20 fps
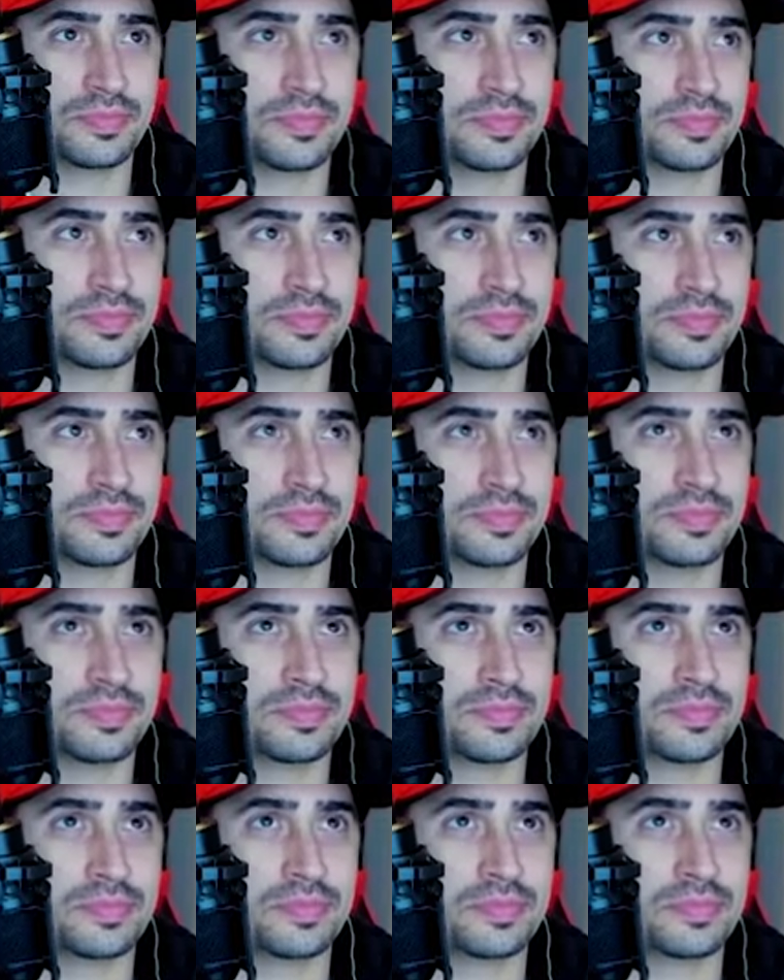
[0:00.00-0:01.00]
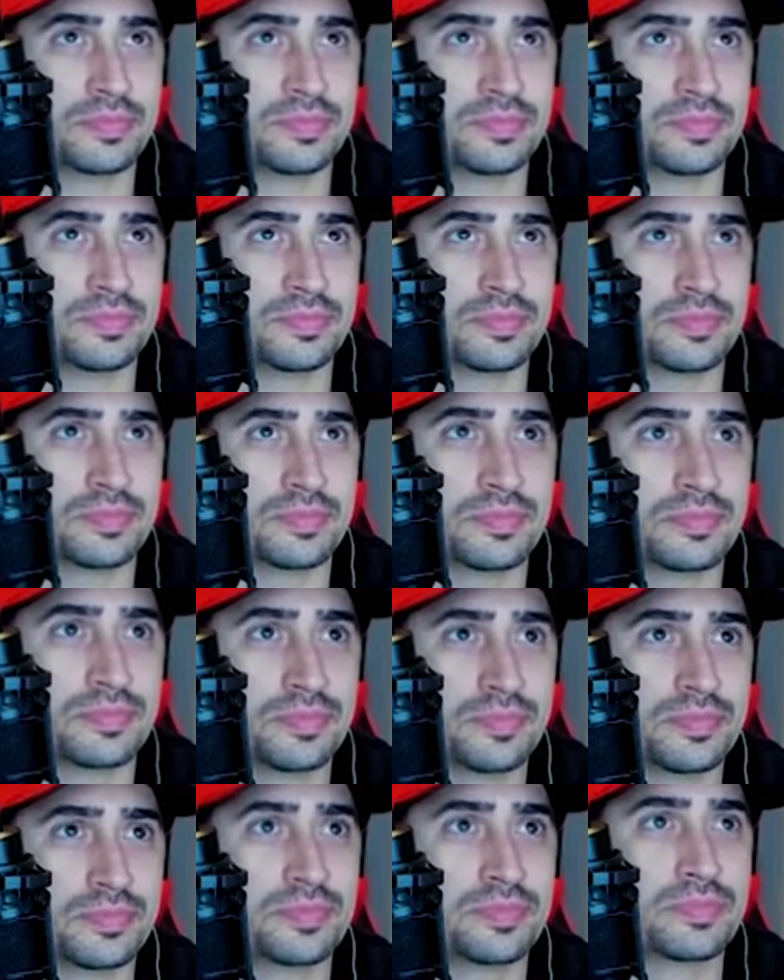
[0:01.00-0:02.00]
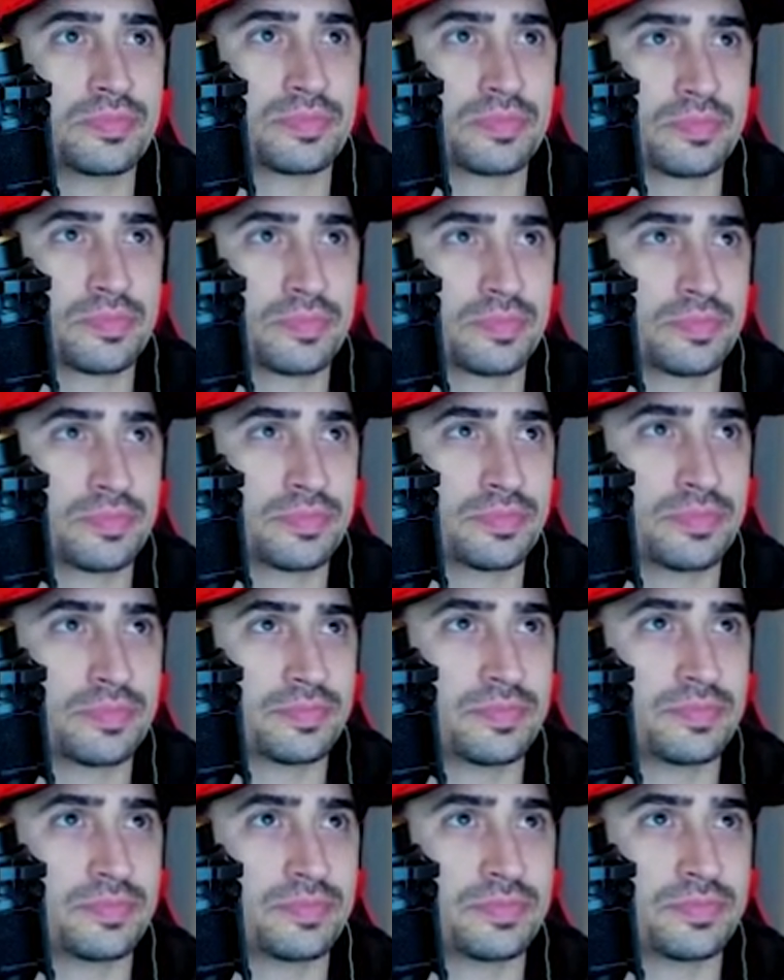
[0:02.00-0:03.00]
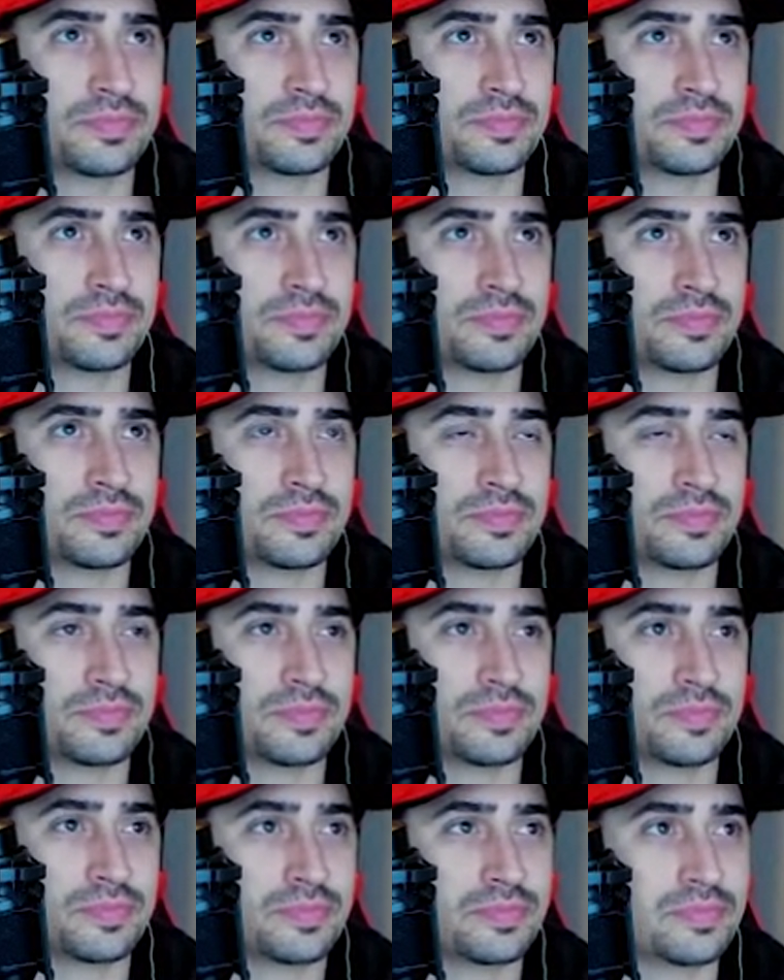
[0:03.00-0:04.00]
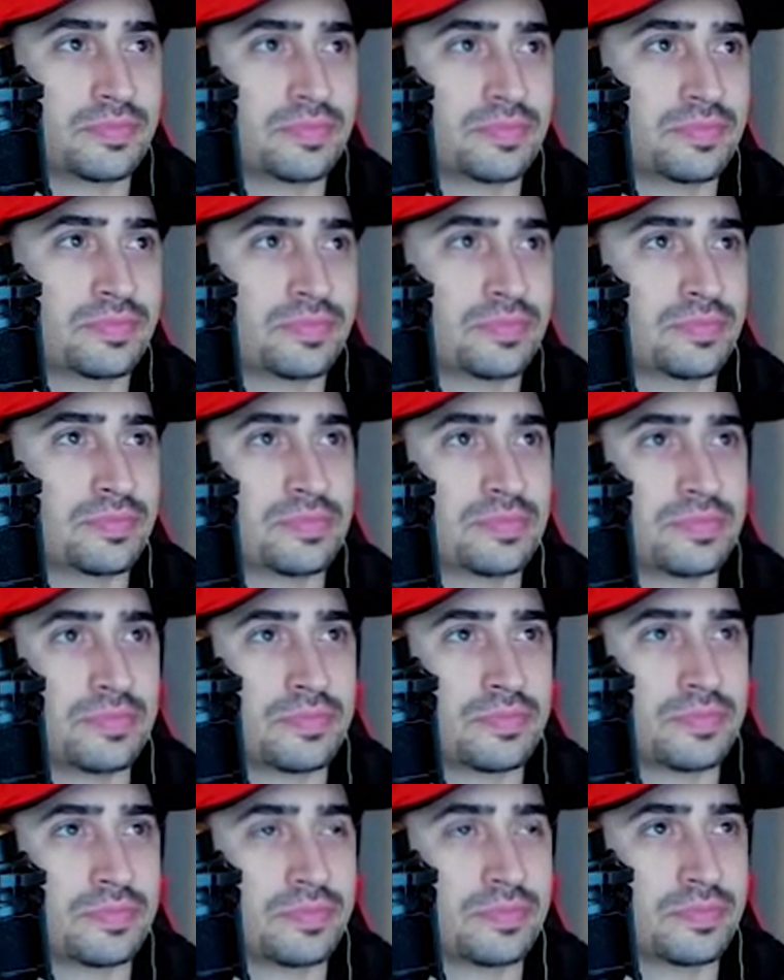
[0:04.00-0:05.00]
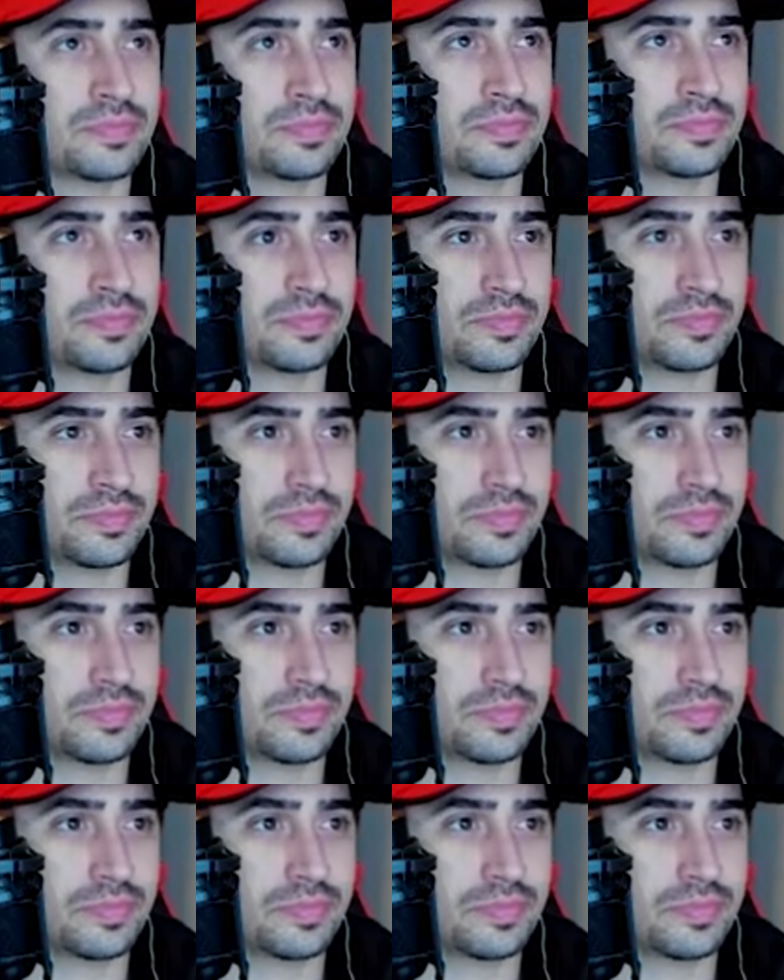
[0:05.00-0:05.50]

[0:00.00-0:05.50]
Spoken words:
(silent)